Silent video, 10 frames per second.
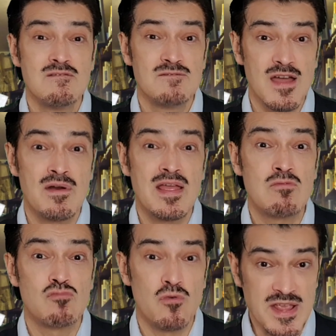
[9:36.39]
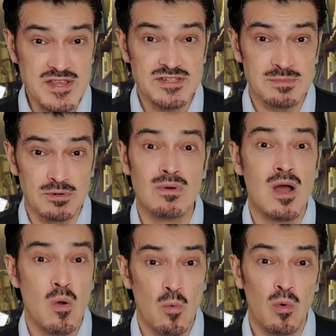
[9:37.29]
very reasonable
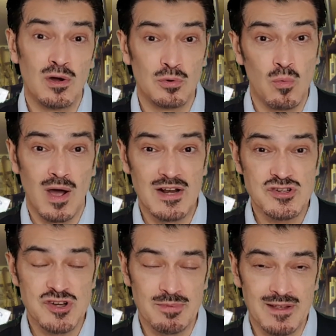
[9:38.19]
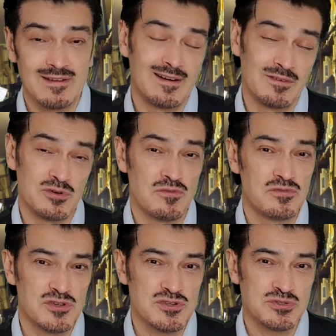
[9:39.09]
worldwide shipping, and on your
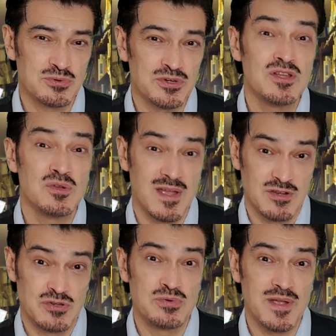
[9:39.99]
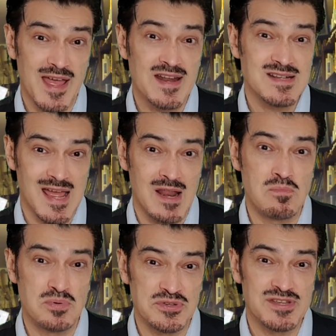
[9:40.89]
first order you do get
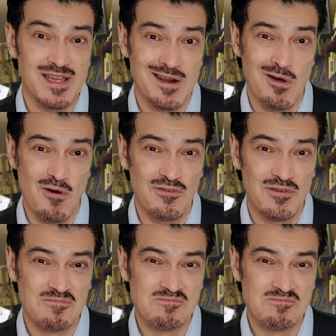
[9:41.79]
10% off.